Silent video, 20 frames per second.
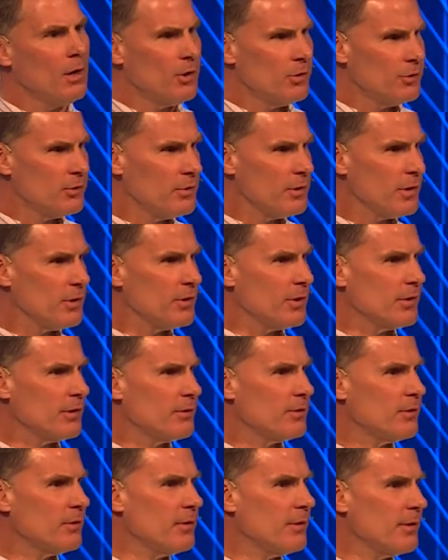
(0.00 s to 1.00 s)
you need to
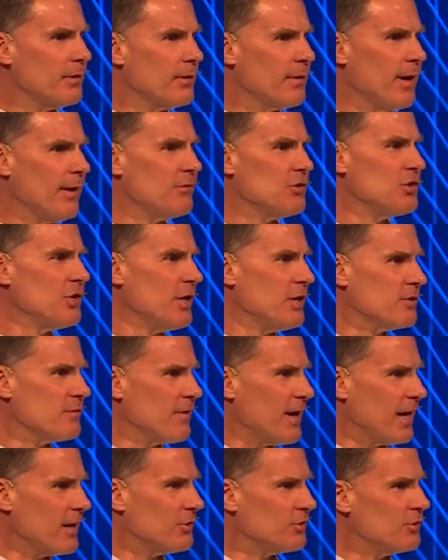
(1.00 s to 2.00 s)
have a change of
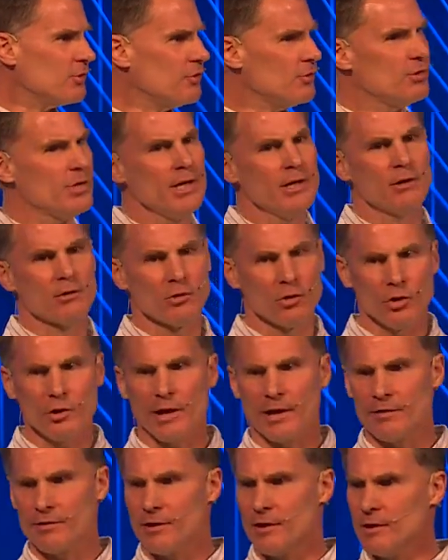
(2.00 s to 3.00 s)
attitude. You need to look
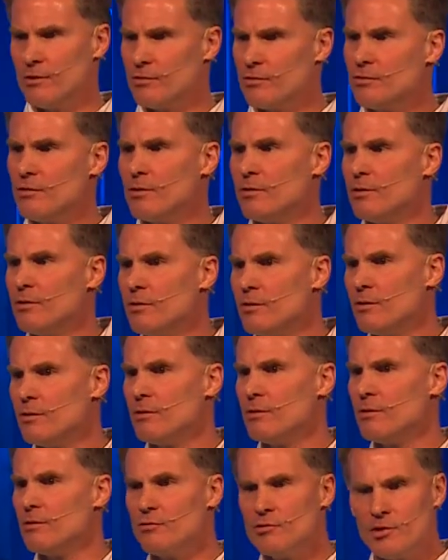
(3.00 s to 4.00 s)
at things
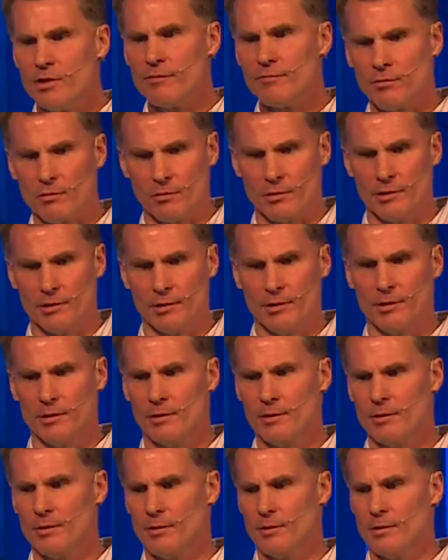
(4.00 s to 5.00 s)
differently,
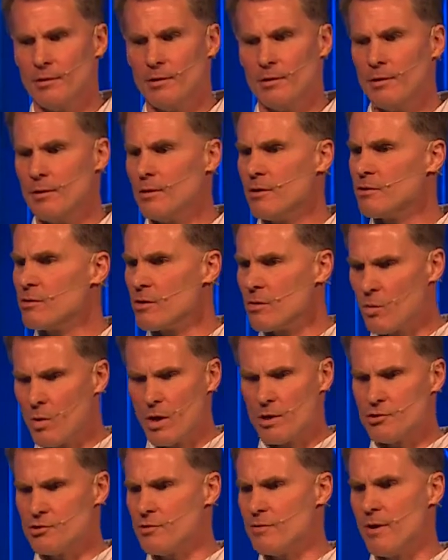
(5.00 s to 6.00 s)
because
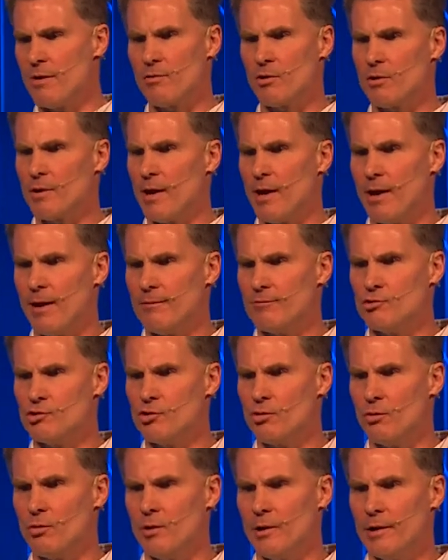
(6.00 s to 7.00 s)
otherwise you're never going to have
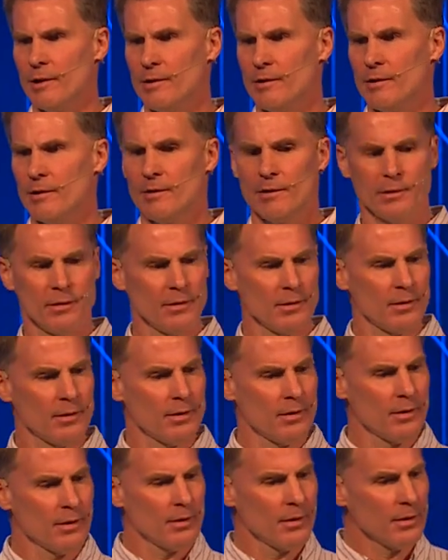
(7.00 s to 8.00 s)
joy.
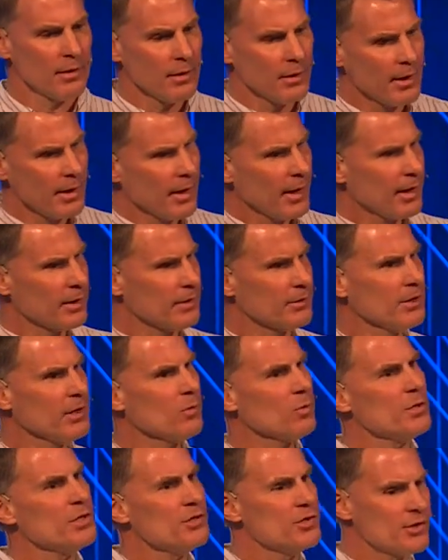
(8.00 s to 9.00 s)
And I think
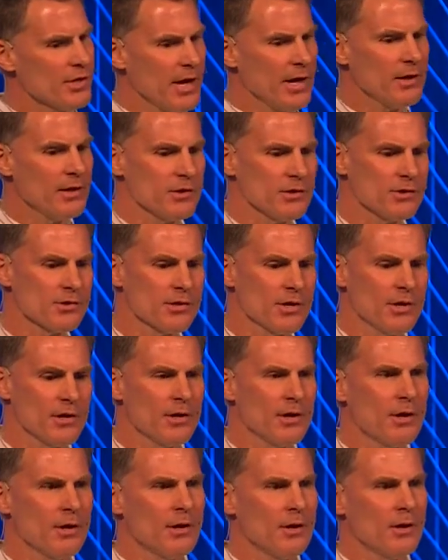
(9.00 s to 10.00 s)
what he's saying is,
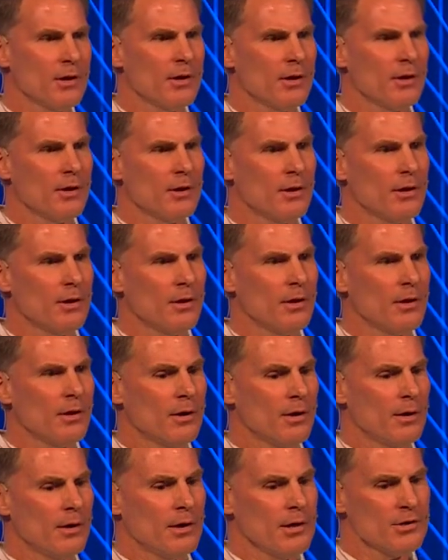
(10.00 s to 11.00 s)

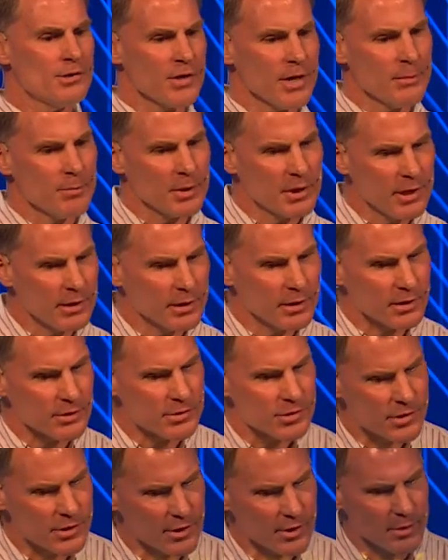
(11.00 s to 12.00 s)
begin to
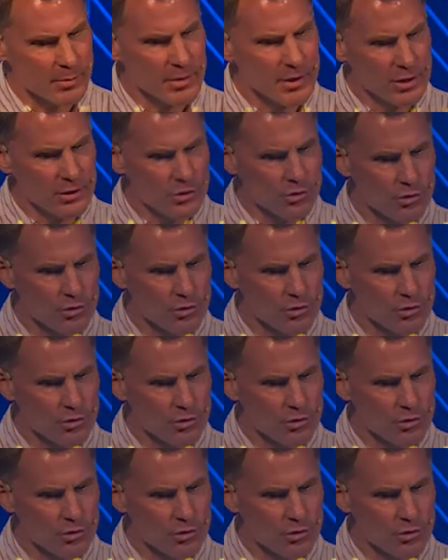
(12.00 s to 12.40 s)
consider being